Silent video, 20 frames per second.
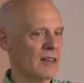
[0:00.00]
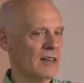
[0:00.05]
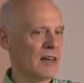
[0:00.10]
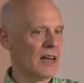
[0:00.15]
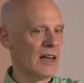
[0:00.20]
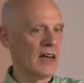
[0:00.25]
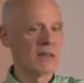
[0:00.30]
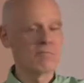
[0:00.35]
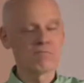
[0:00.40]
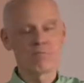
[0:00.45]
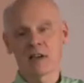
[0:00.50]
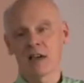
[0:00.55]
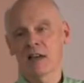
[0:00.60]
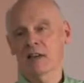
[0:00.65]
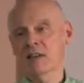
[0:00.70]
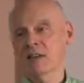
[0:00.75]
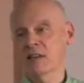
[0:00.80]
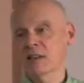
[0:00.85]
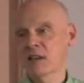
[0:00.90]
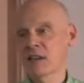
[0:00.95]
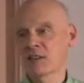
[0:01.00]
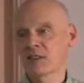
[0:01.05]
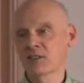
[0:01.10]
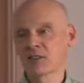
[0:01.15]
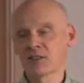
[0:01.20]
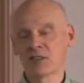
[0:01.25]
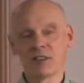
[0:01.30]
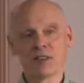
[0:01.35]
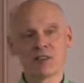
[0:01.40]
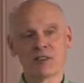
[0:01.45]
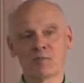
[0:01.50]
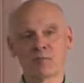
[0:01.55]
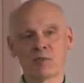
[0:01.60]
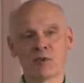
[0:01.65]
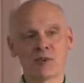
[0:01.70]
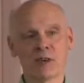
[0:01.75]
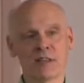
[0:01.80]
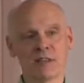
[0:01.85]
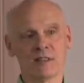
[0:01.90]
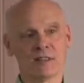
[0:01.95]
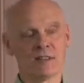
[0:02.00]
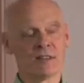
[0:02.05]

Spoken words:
And I can kind of see their point,